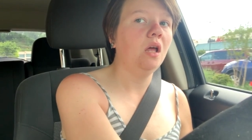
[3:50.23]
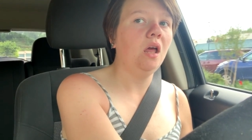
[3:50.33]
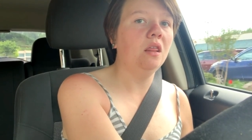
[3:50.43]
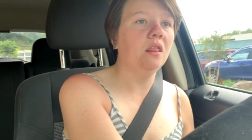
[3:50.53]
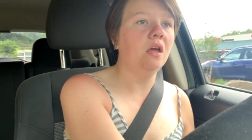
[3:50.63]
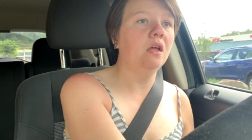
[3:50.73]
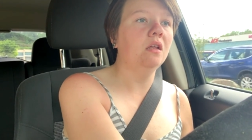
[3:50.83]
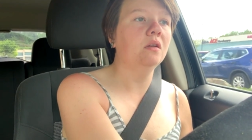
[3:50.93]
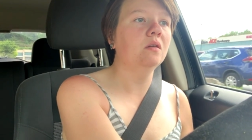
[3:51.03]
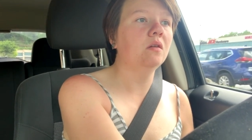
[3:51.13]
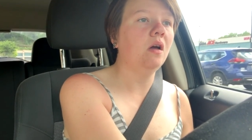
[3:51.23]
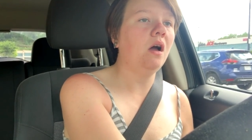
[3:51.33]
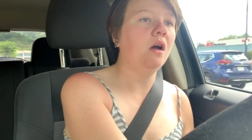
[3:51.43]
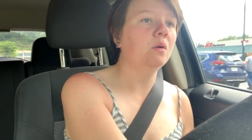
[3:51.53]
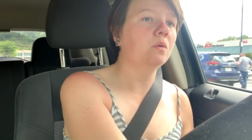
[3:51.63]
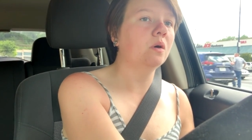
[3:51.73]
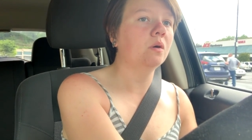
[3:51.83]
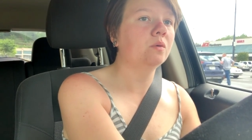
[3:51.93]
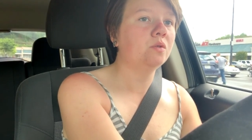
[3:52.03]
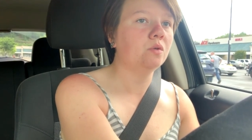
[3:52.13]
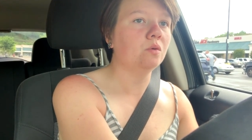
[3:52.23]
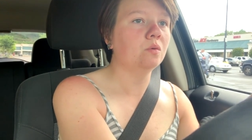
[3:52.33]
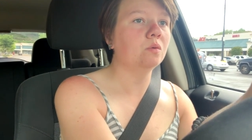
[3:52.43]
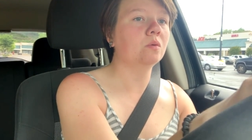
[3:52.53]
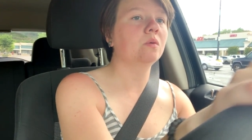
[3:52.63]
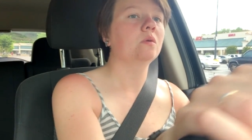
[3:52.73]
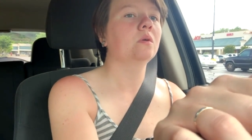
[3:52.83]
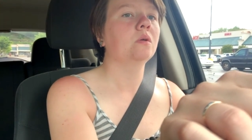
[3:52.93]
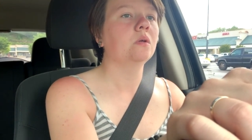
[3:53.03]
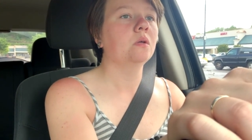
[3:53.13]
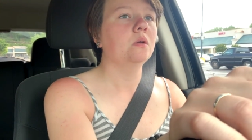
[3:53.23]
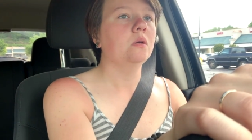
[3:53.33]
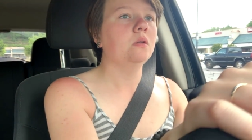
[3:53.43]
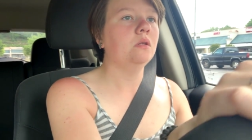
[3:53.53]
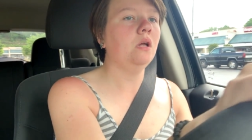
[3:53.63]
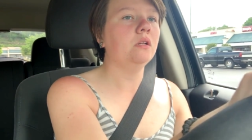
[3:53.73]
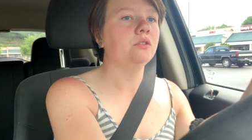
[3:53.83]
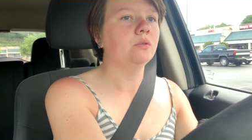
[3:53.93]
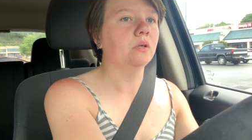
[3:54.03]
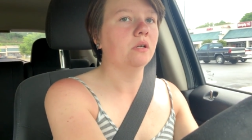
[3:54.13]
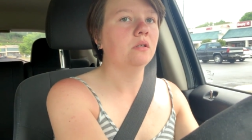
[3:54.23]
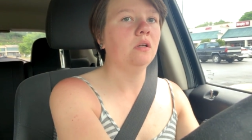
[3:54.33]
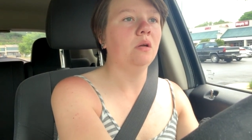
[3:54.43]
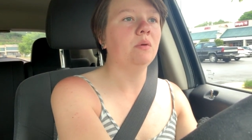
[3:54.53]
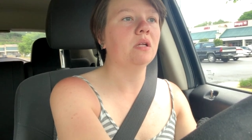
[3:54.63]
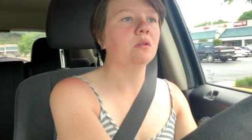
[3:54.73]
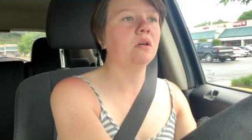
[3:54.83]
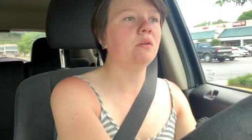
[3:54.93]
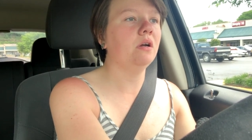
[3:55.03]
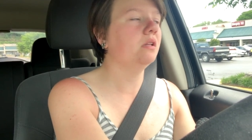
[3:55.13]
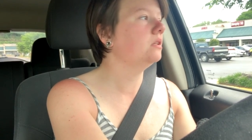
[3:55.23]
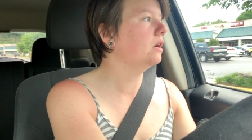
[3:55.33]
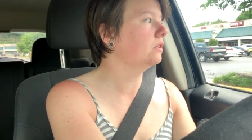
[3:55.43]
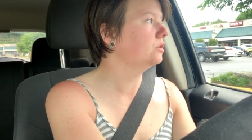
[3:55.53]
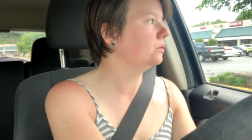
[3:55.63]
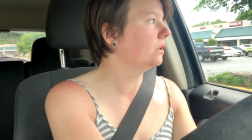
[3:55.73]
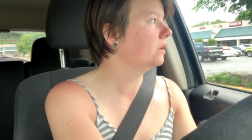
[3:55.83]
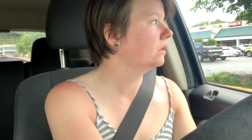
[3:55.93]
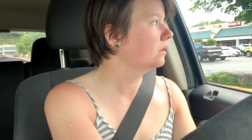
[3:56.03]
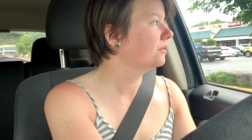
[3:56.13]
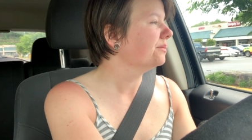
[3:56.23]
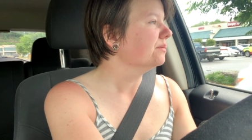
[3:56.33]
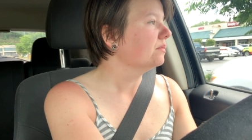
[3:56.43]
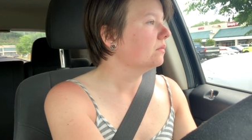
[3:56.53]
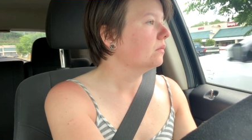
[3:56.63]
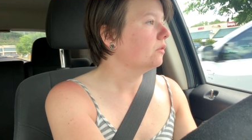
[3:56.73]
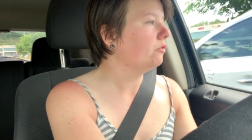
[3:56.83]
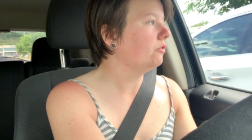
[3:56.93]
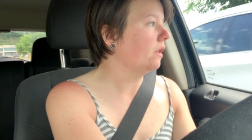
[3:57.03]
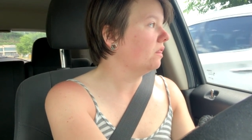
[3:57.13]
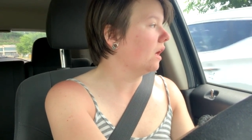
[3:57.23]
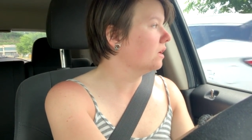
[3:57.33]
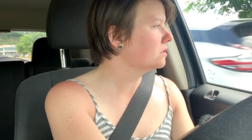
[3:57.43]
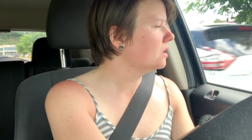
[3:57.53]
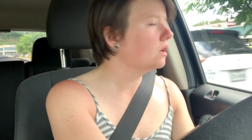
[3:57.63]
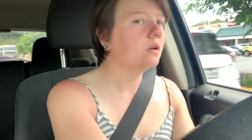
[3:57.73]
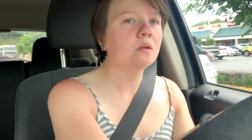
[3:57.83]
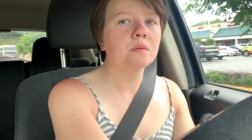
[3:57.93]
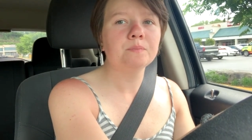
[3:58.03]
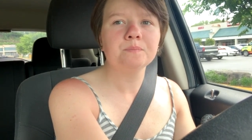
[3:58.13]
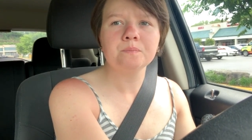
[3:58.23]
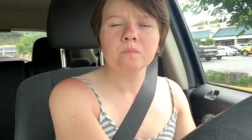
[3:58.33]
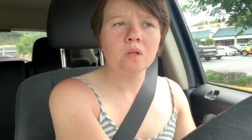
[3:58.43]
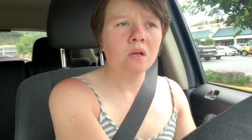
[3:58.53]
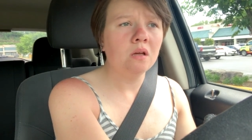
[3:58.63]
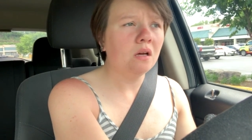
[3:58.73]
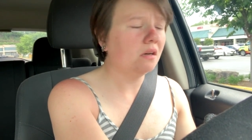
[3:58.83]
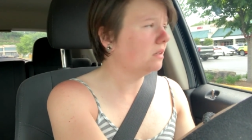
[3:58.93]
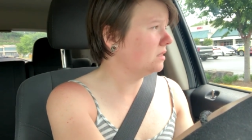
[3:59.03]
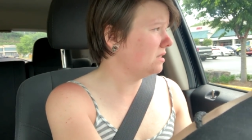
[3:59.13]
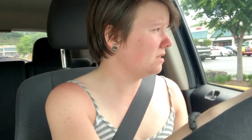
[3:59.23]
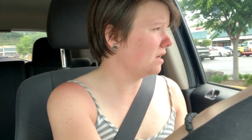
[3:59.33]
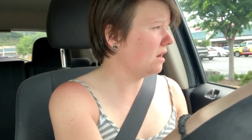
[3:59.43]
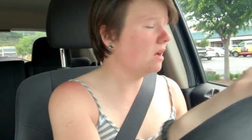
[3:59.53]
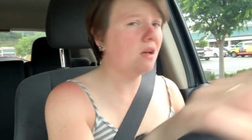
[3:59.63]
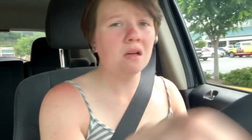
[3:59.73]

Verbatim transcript: And then I will go to the dollar store and we can look around at the dollar store for fun things. I'm gonna sneeze again.